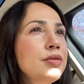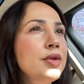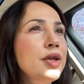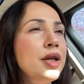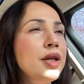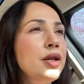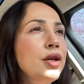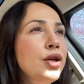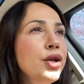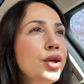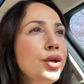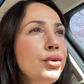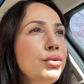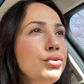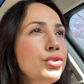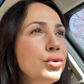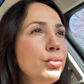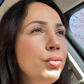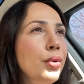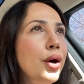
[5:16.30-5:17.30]
in a
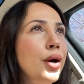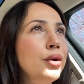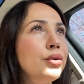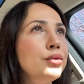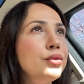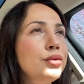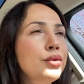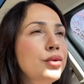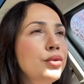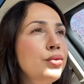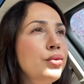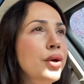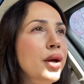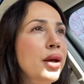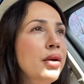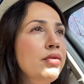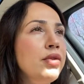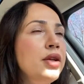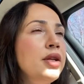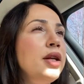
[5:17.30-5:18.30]
huge amount or
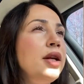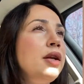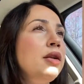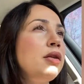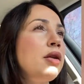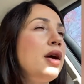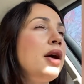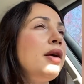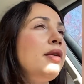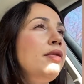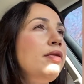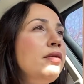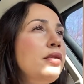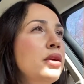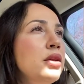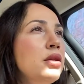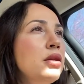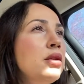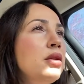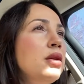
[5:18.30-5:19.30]
everyday life,
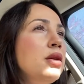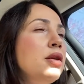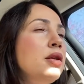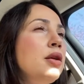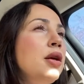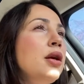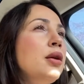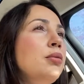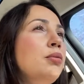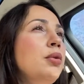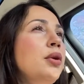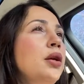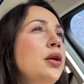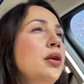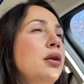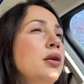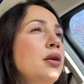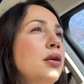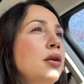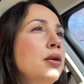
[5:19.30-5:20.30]
it can
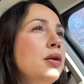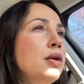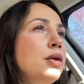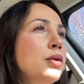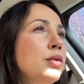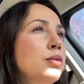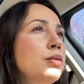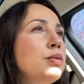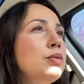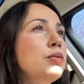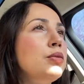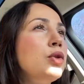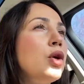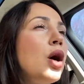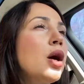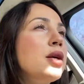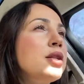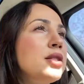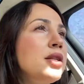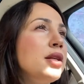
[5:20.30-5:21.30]
be
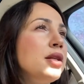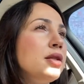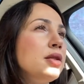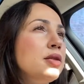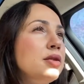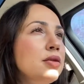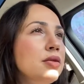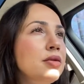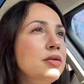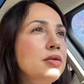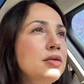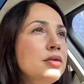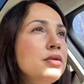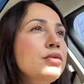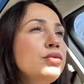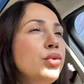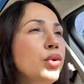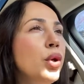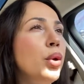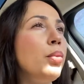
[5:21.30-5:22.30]
toxic
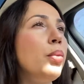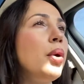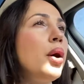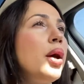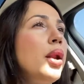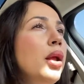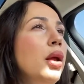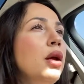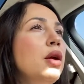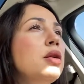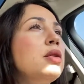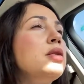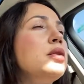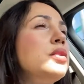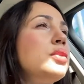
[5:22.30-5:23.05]
for your body.